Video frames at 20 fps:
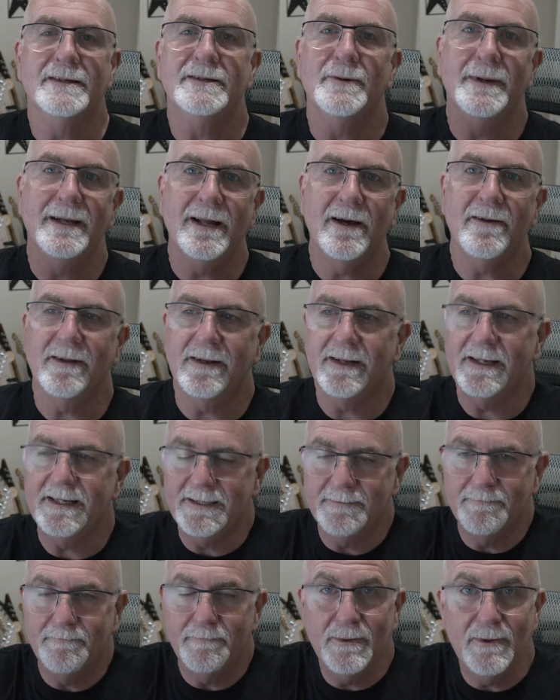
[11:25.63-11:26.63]
So we know that
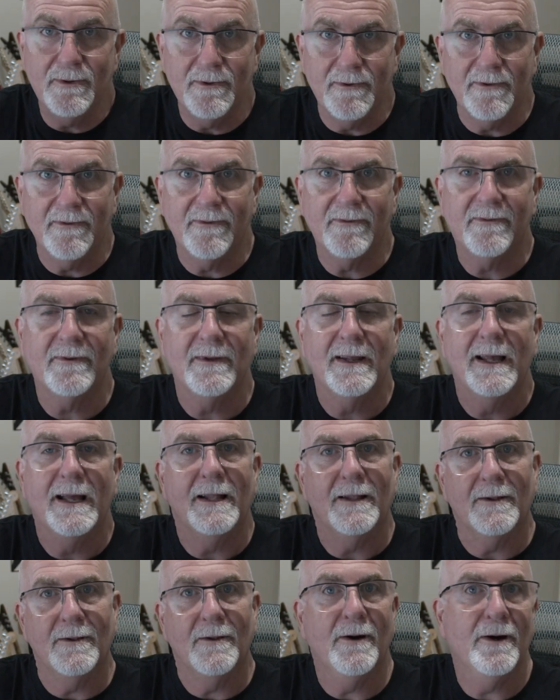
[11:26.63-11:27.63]
these booths
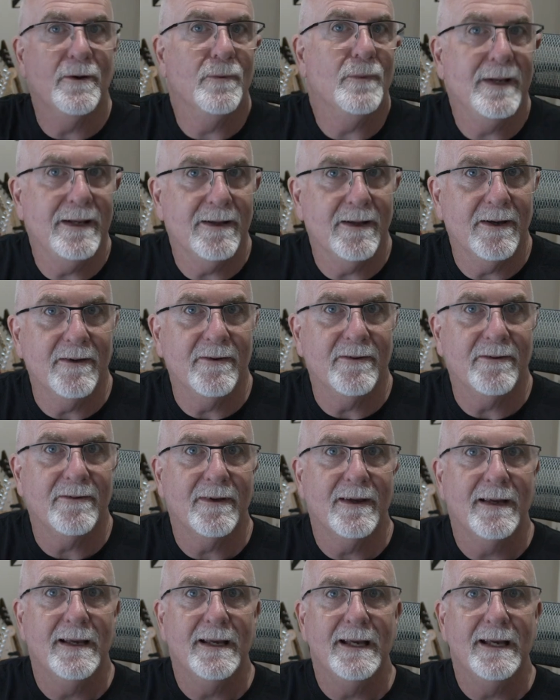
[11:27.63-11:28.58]
line windows.